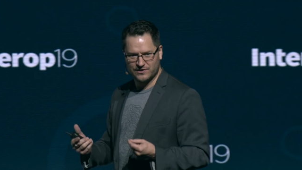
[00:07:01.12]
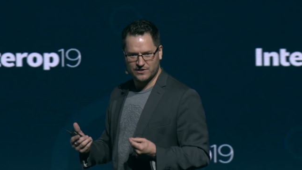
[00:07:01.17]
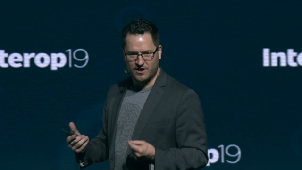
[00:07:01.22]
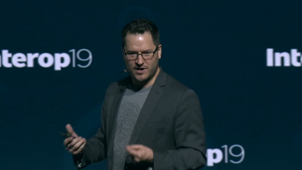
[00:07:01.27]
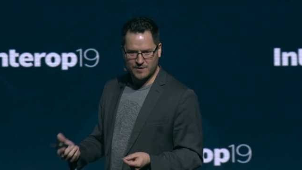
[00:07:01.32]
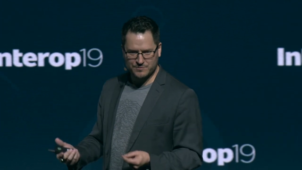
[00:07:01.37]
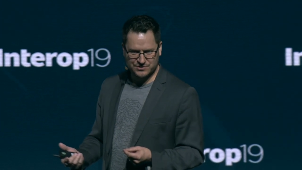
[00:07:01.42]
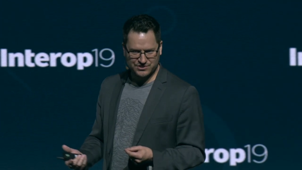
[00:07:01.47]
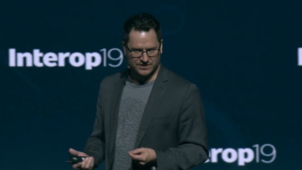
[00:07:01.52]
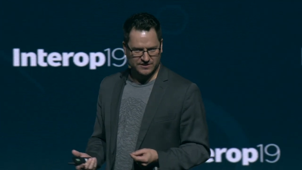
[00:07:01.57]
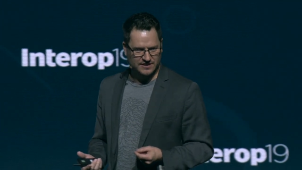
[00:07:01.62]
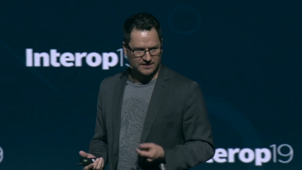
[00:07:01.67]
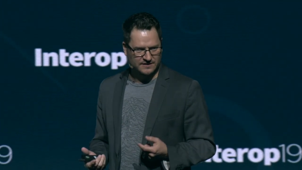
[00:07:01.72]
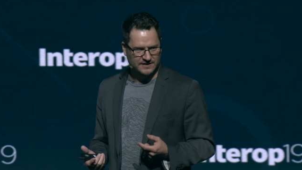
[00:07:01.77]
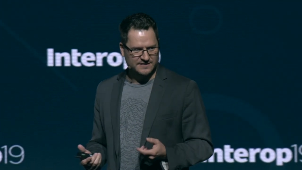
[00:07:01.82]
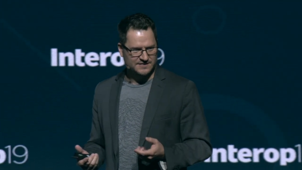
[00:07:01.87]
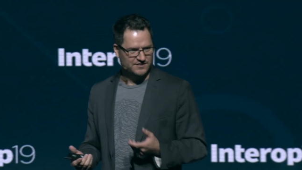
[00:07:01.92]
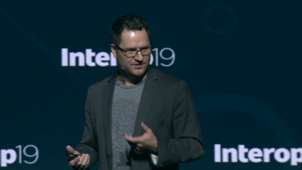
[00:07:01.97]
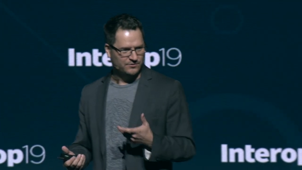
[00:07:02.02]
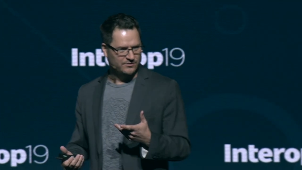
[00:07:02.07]
an option
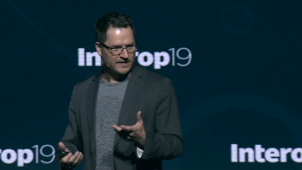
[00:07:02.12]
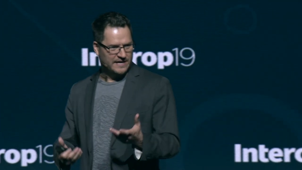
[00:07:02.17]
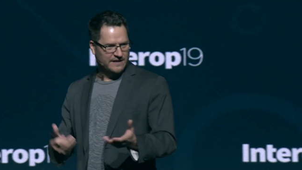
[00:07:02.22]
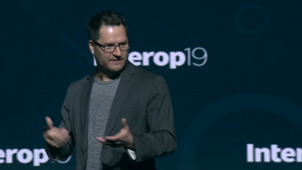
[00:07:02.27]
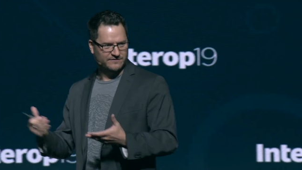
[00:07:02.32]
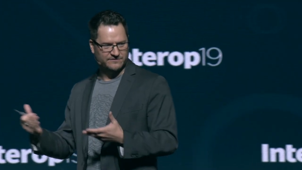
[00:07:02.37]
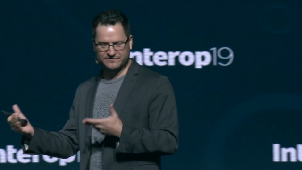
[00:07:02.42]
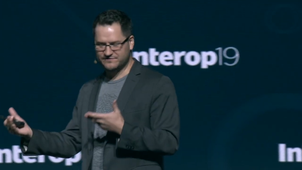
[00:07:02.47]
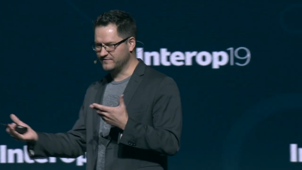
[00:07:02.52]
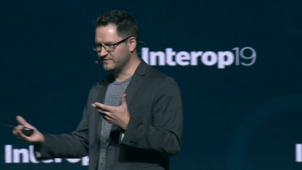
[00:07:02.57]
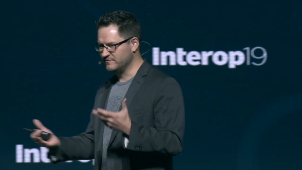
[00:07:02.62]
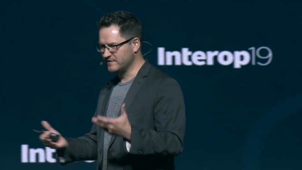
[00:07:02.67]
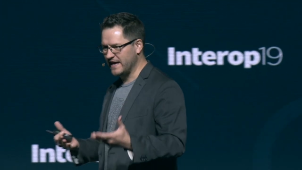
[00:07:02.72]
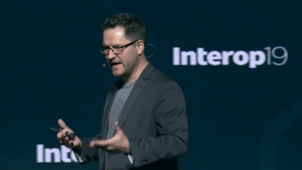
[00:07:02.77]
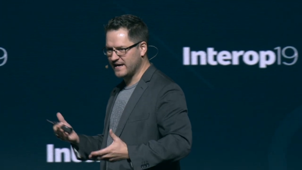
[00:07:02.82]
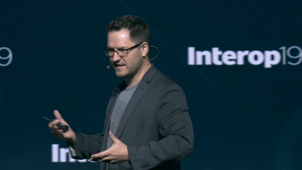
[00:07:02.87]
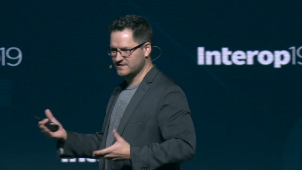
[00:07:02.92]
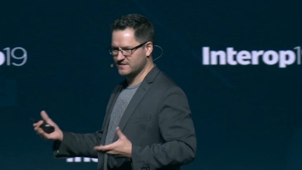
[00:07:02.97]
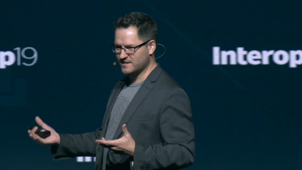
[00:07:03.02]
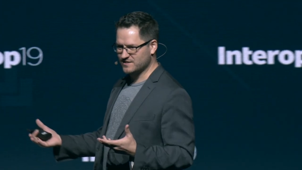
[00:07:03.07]
unless you have
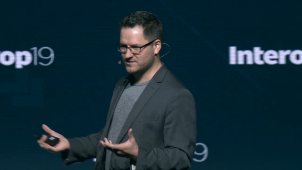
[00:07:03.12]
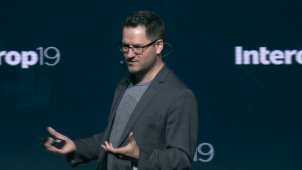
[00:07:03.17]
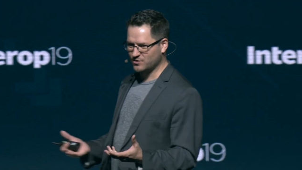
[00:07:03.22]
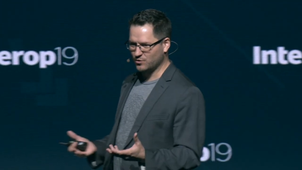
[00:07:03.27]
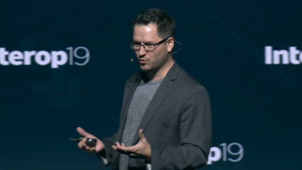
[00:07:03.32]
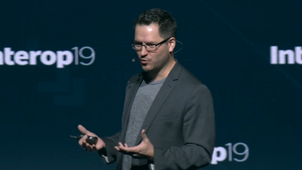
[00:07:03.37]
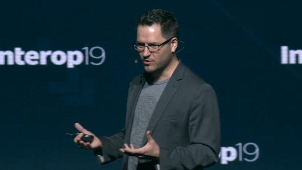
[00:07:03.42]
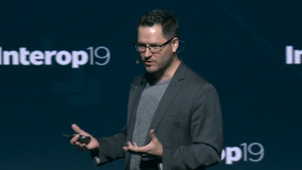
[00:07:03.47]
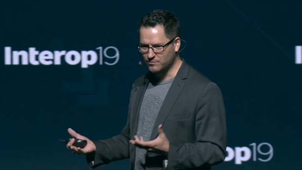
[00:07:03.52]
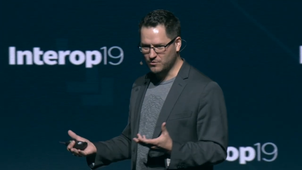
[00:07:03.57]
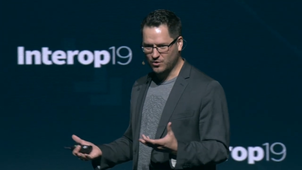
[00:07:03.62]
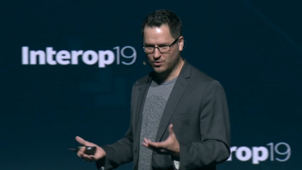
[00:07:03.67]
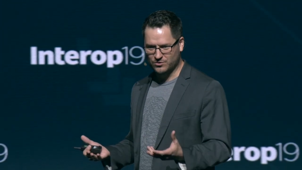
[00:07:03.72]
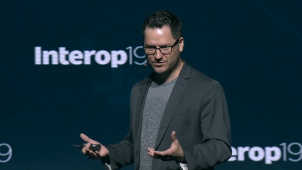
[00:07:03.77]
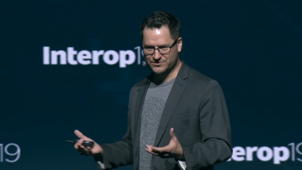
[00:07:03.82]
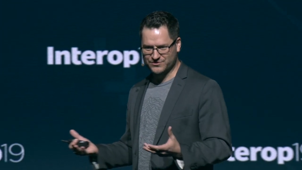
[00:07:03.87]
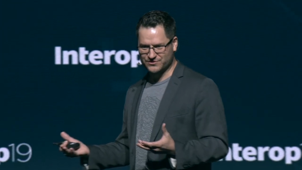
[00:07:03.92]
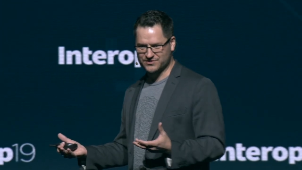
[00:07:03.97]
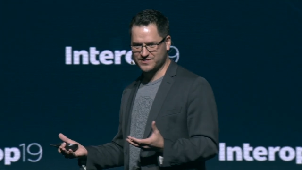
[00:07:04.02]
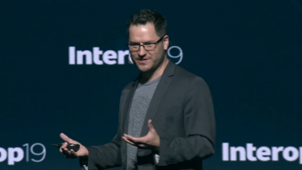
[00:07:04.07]
access to
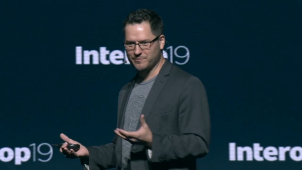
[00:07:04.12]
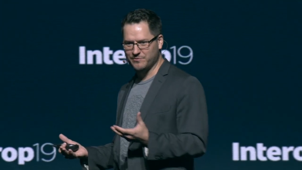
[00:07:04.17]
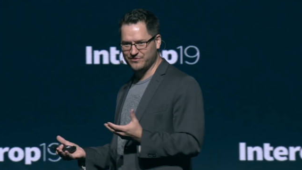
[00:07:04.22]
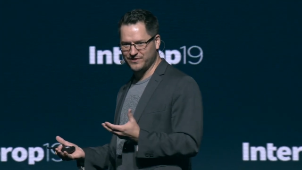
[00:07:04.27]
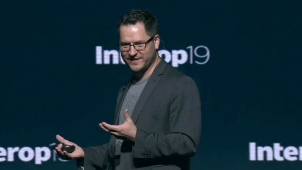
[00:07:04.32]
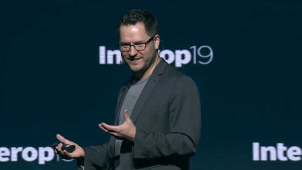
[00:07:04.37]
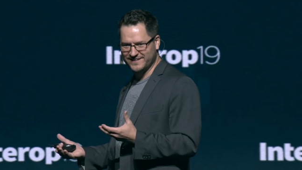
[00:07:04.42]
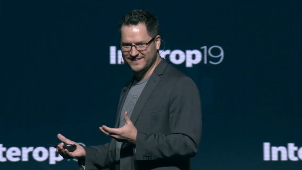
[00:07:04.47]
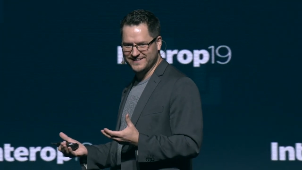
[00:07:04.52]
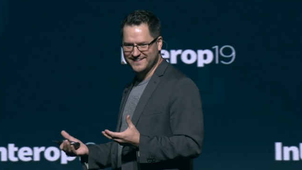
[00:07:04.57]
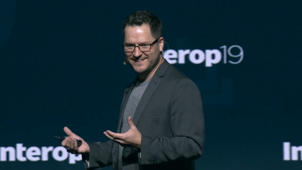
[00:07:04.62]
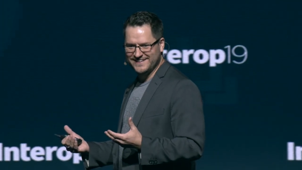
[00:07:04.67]
wormholes or something.